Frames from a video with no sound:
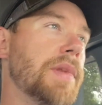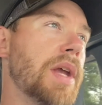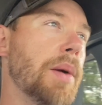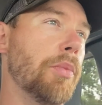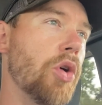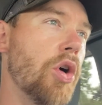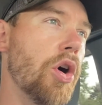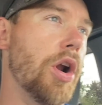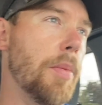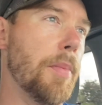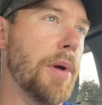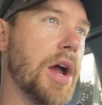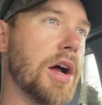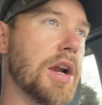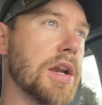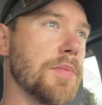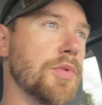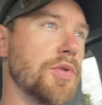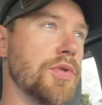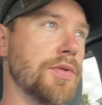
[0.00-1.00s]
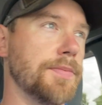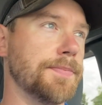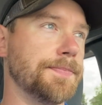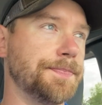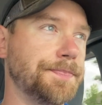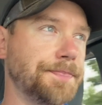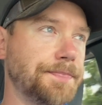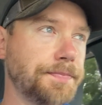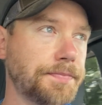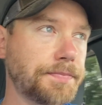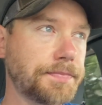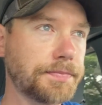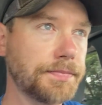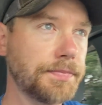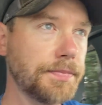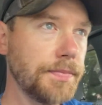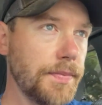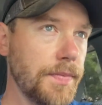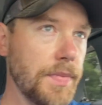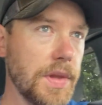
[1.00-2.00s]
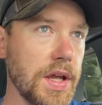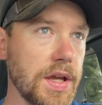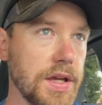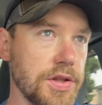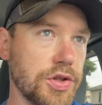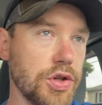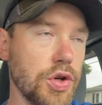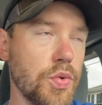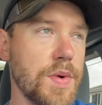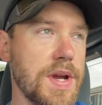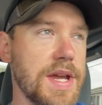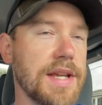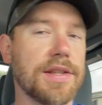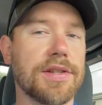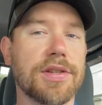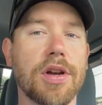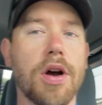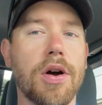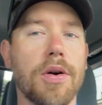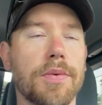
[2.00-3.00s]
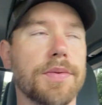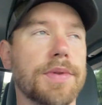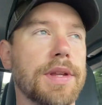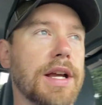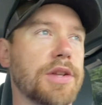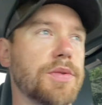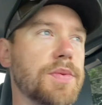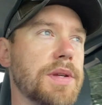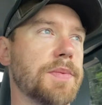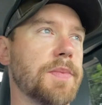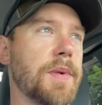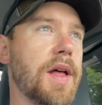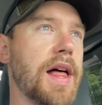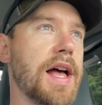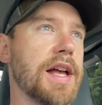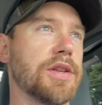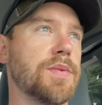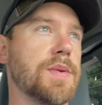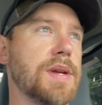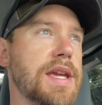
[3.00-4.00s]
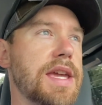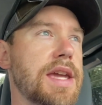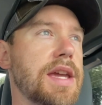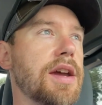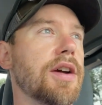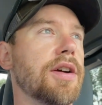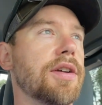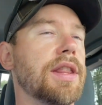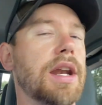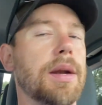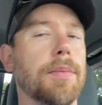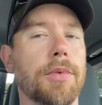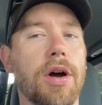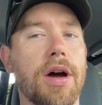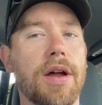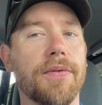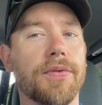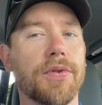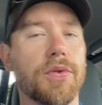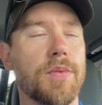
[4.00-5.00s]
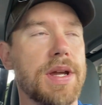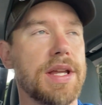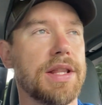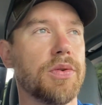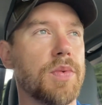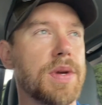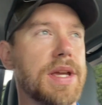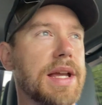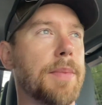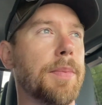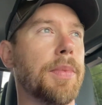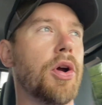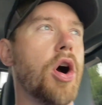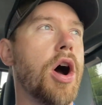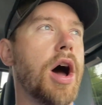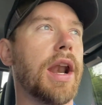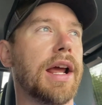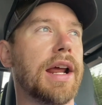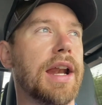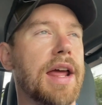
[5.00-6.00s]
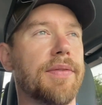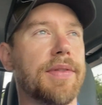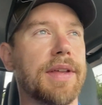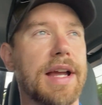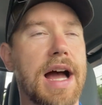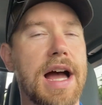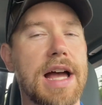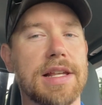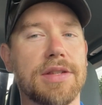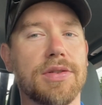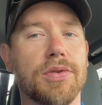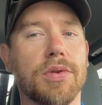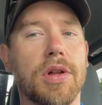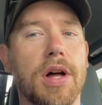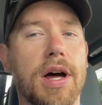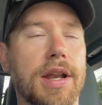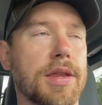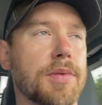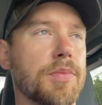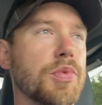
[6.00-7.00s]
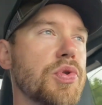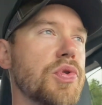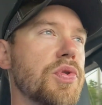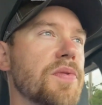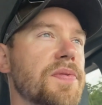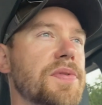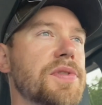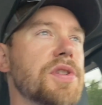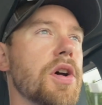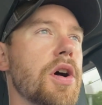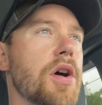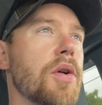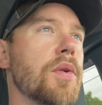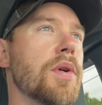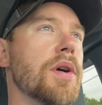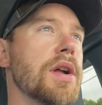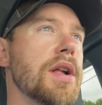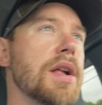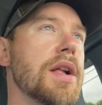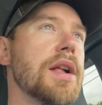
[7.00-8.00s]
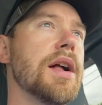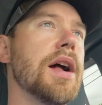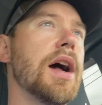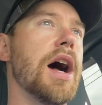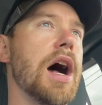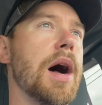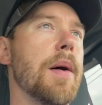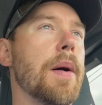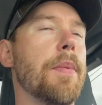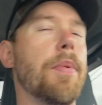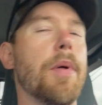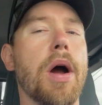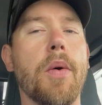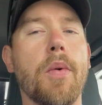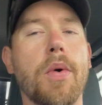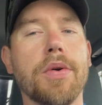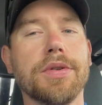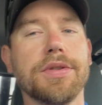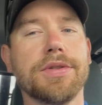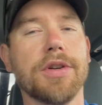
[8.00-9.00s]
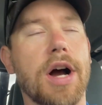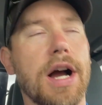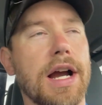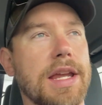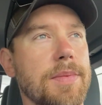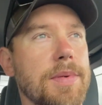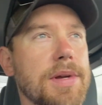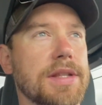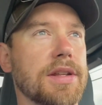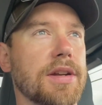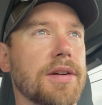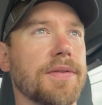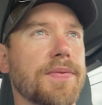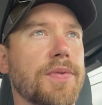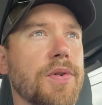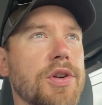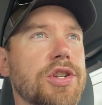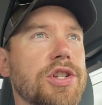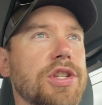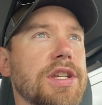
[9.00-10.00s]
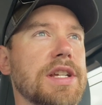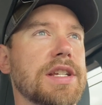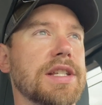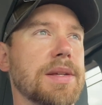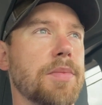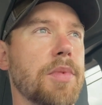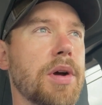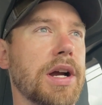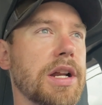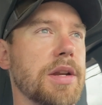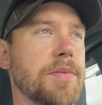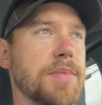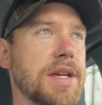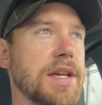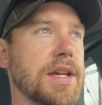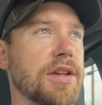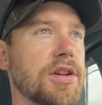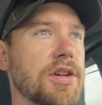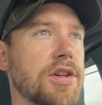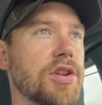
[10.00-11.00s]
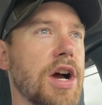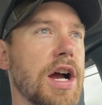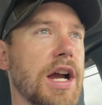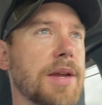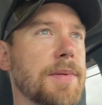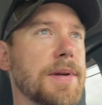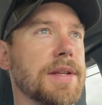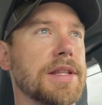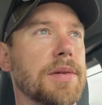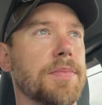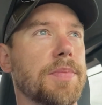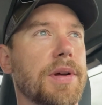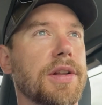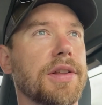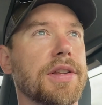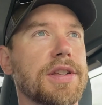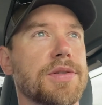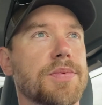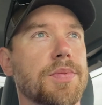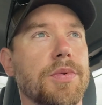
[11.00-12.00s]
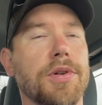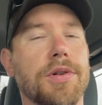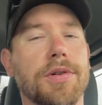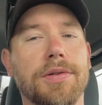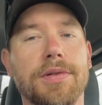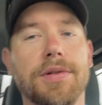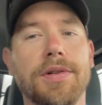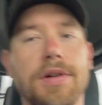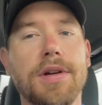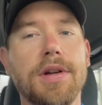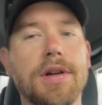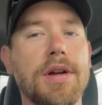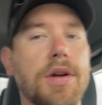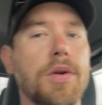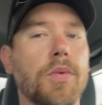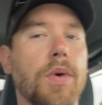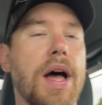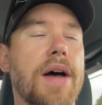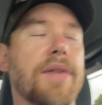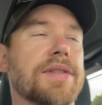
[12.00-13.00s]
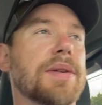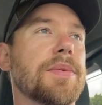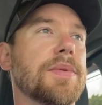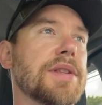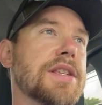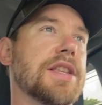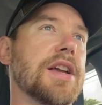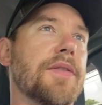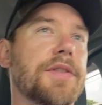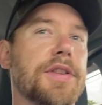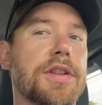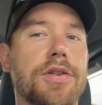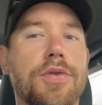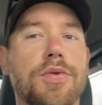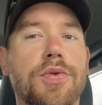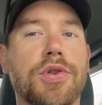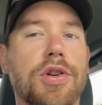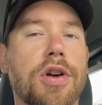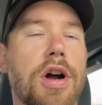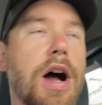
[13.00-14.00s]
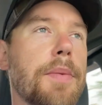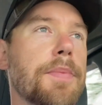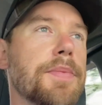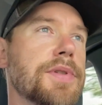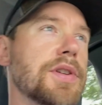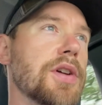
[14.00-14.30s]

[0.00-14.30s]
I'm going on my honeymoon in two weeks, so next week's my last week here, and then I'm gone for a week. The week I'm gone, I'm going to have the guys do a lot of the move, so. Um, I probably won't document it, unfortunately, because I'm not going to be here to document it. But at least we'll we'll have some of the stuff at the new shop.